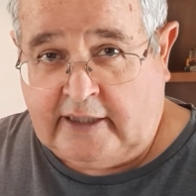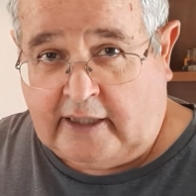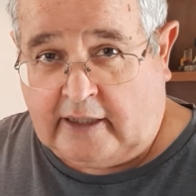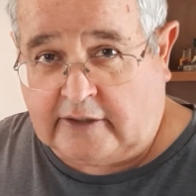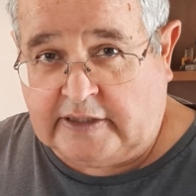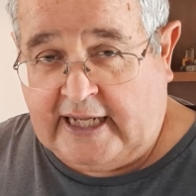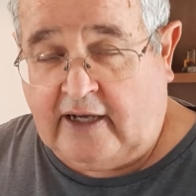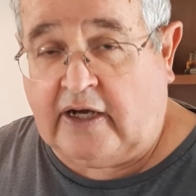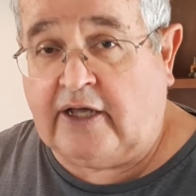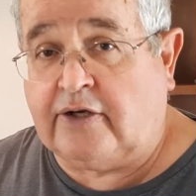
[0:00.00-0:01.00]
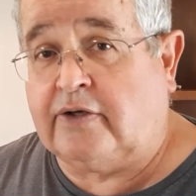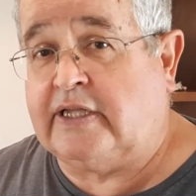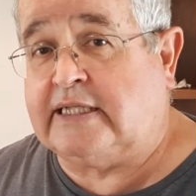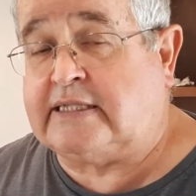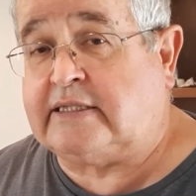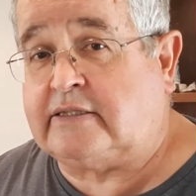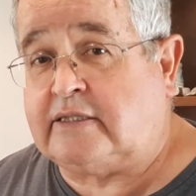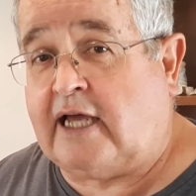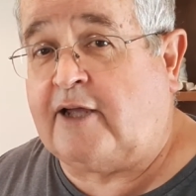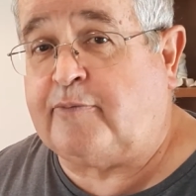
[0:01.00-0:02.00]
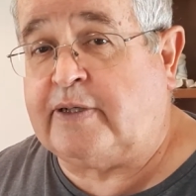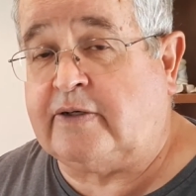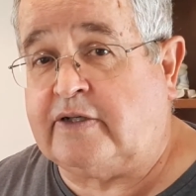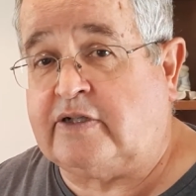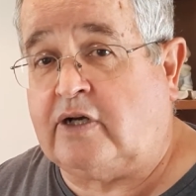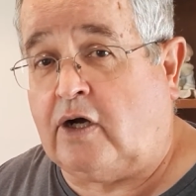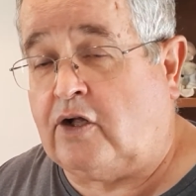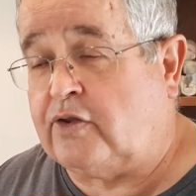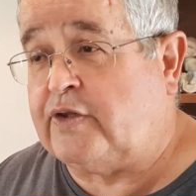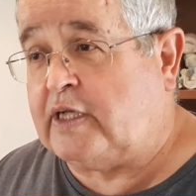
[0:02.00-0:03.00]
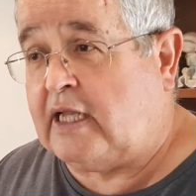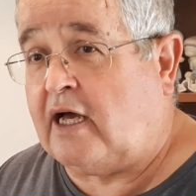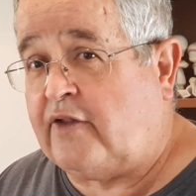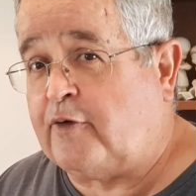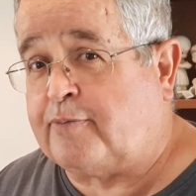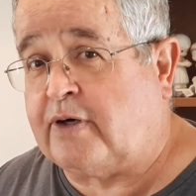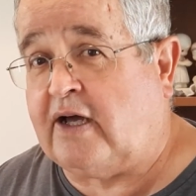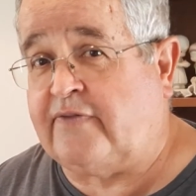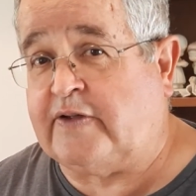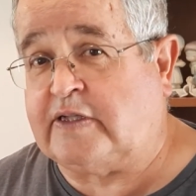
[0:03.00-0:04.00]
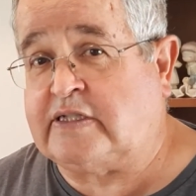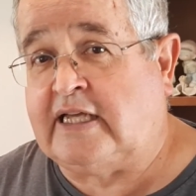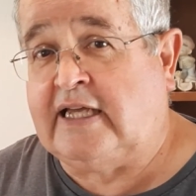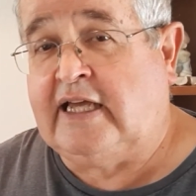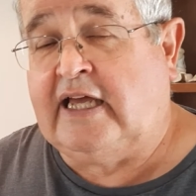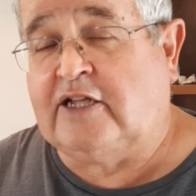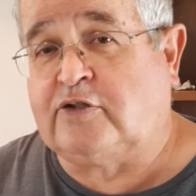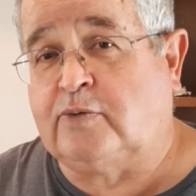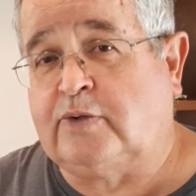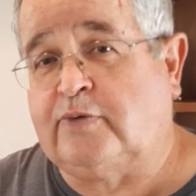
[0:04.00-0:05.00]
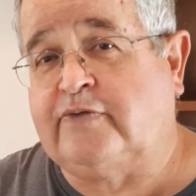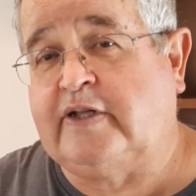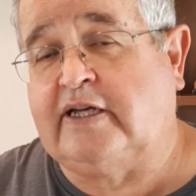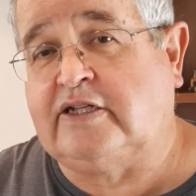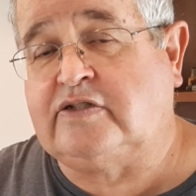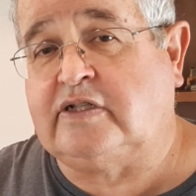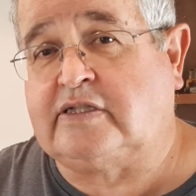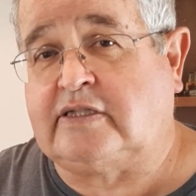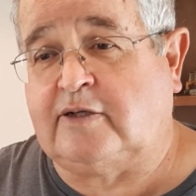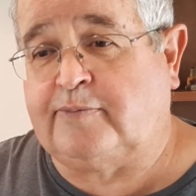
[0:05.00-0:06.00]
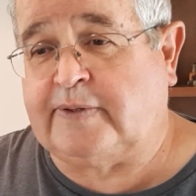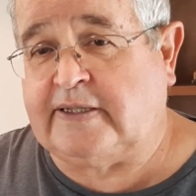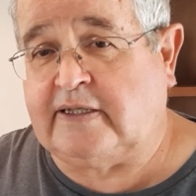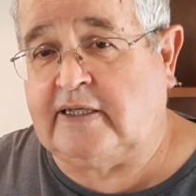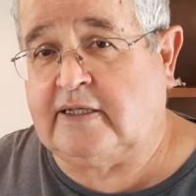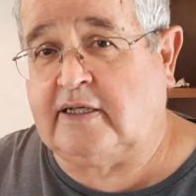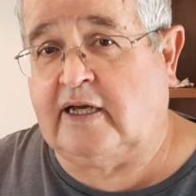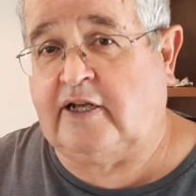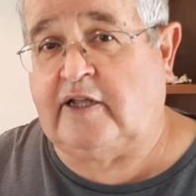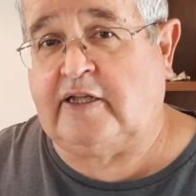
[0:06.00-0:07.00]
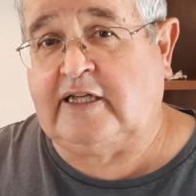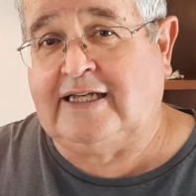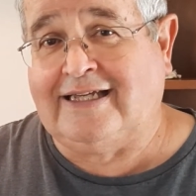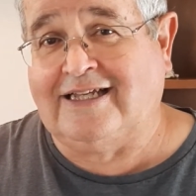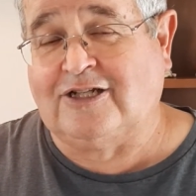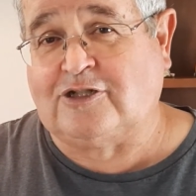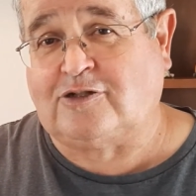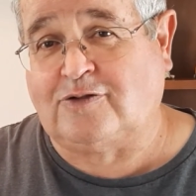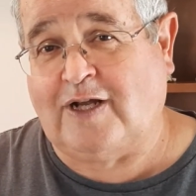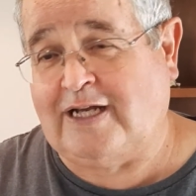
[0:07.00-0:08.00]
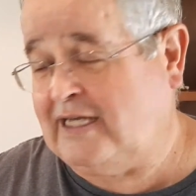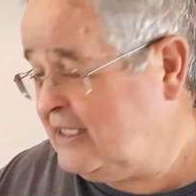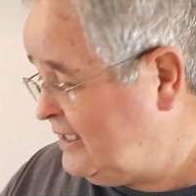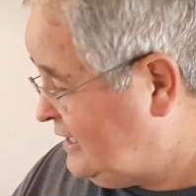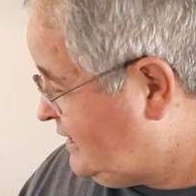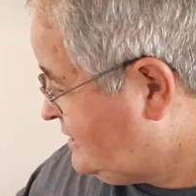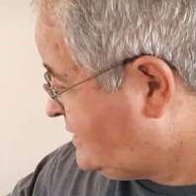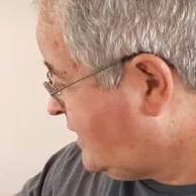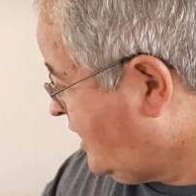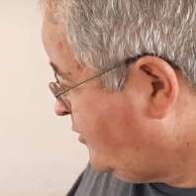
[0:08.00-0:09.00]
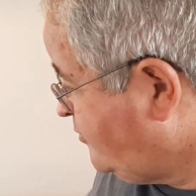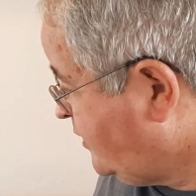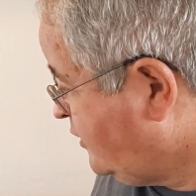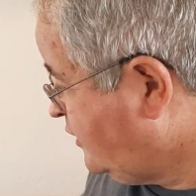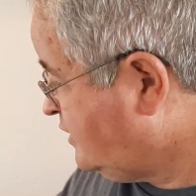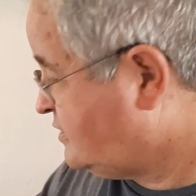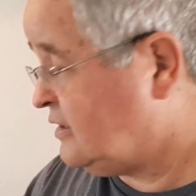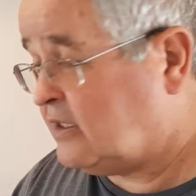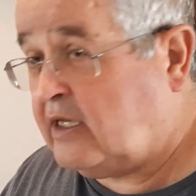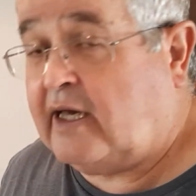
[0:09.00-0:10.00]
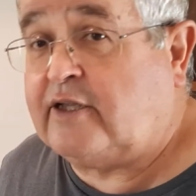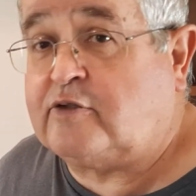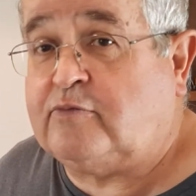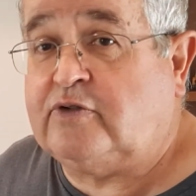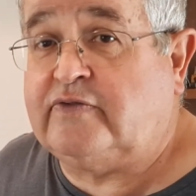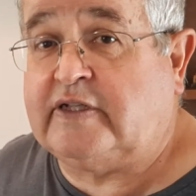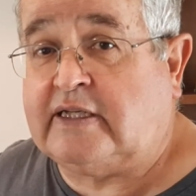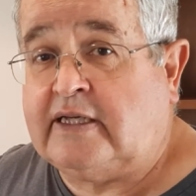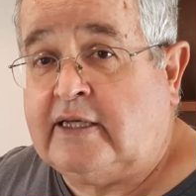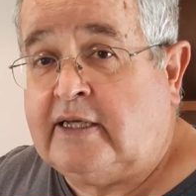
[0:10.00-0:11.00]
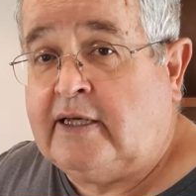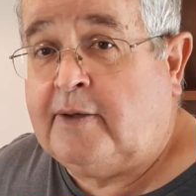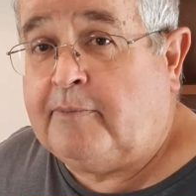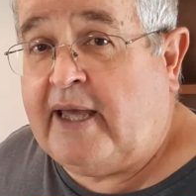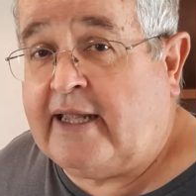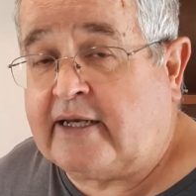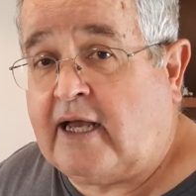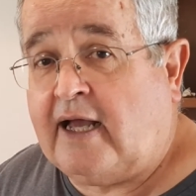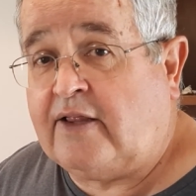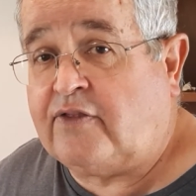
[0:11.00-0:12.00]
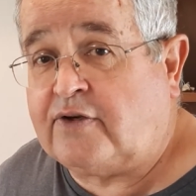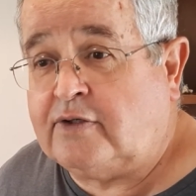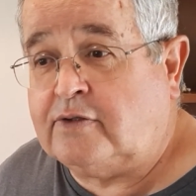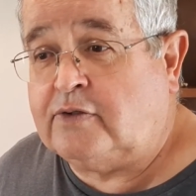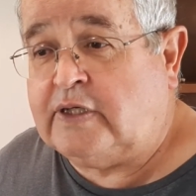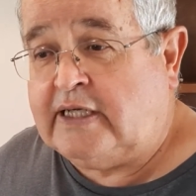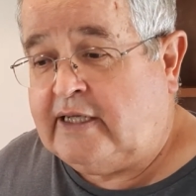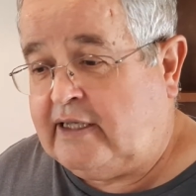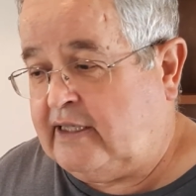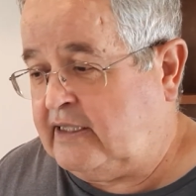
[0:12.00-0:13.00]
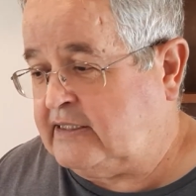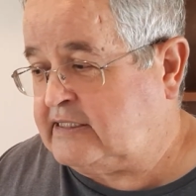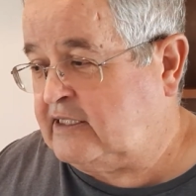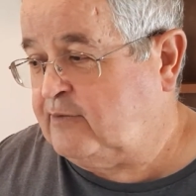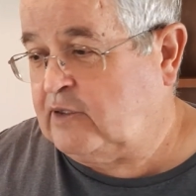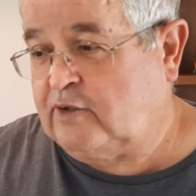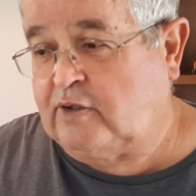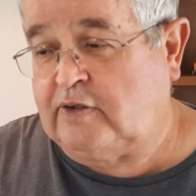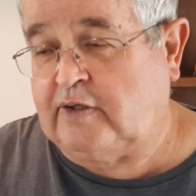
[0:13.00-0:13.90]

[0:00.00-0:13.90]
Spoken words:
are now under this time period called the Law and the Prophets. And so what we've done is just simply kind of illustrated these time periods that God is moving mankind through in a similar